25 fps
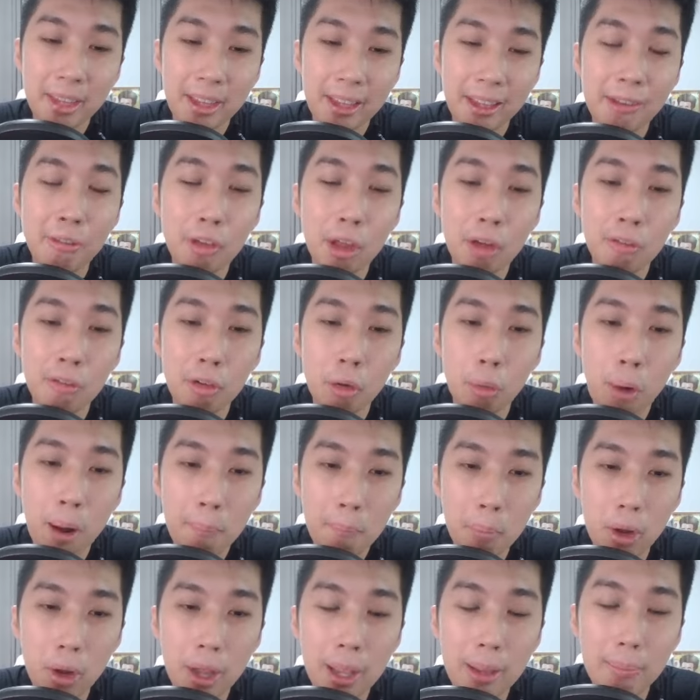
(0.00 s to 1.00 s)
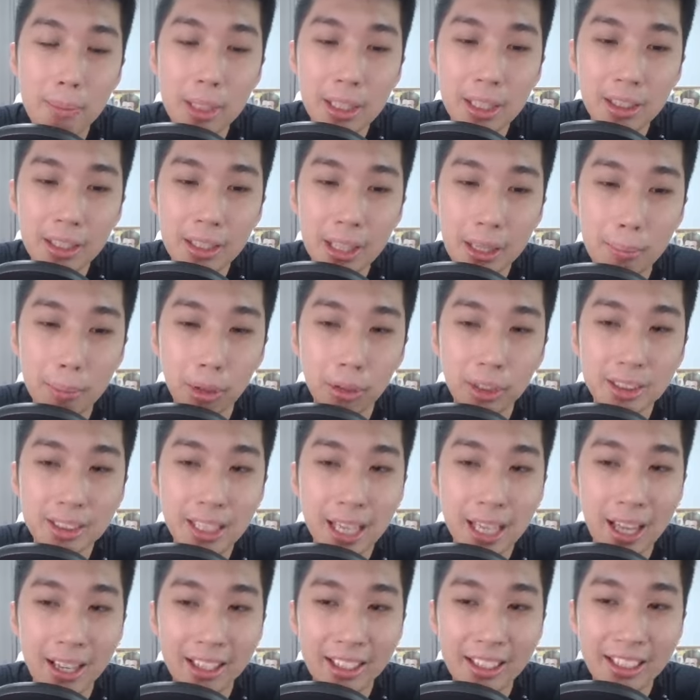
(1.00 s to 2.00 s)
If you have a 1.8 meter table,
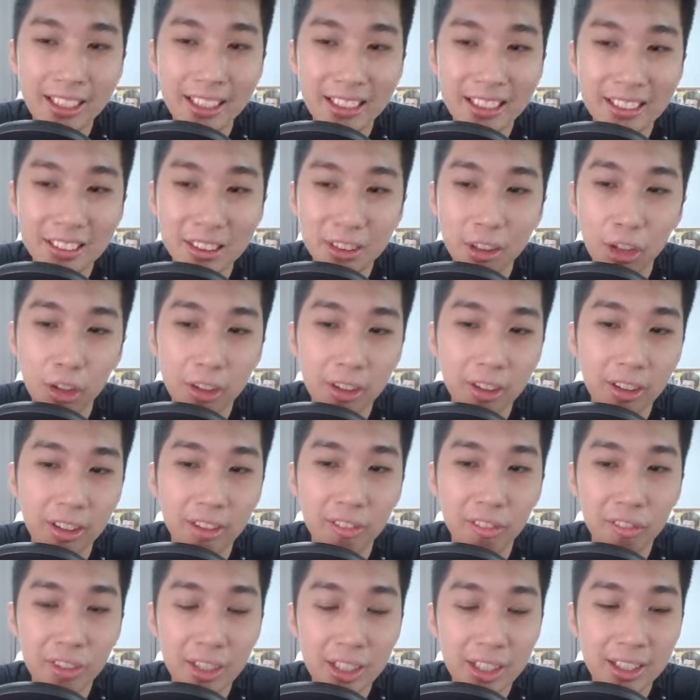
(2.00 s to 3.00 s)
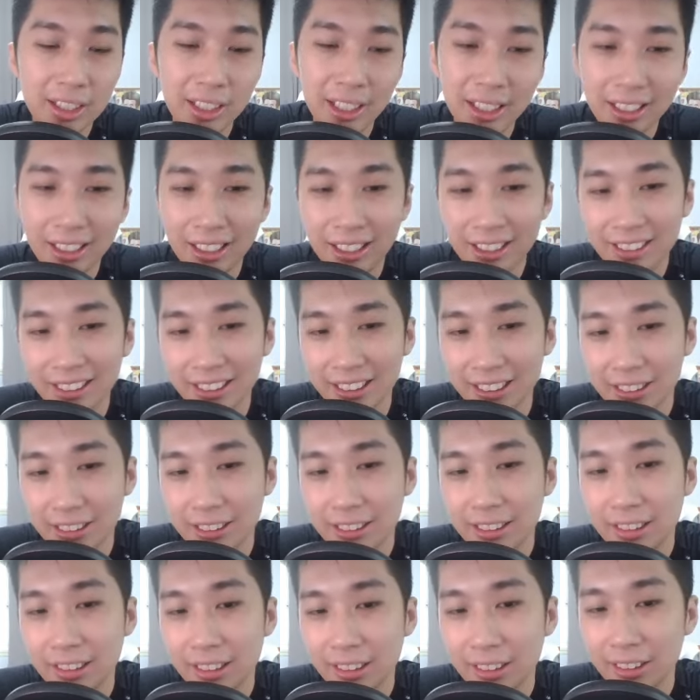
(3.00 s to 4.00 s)
sadly it's not gonna fit unless
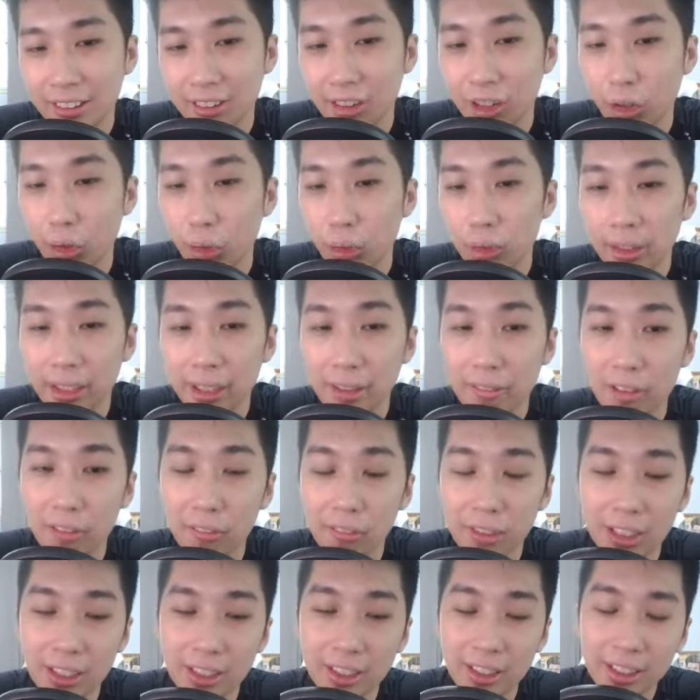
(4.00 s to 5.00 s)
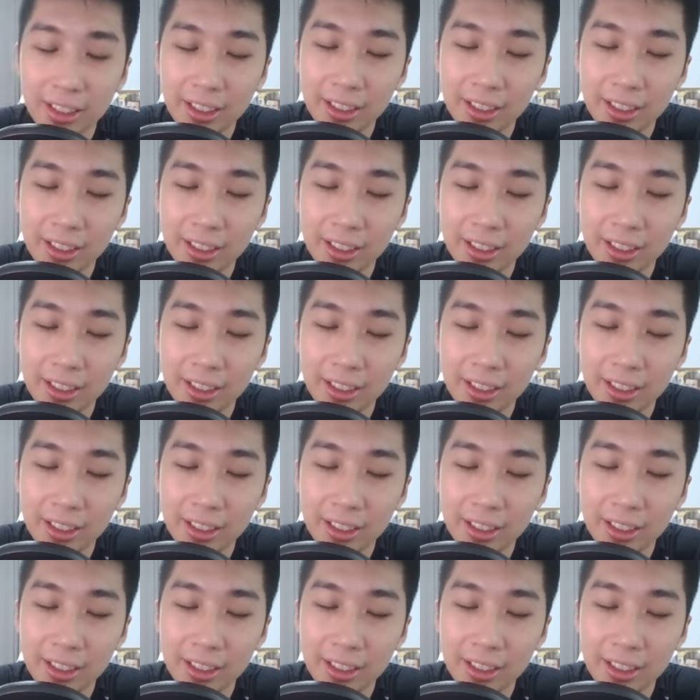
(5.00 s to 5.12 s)
you're okay with it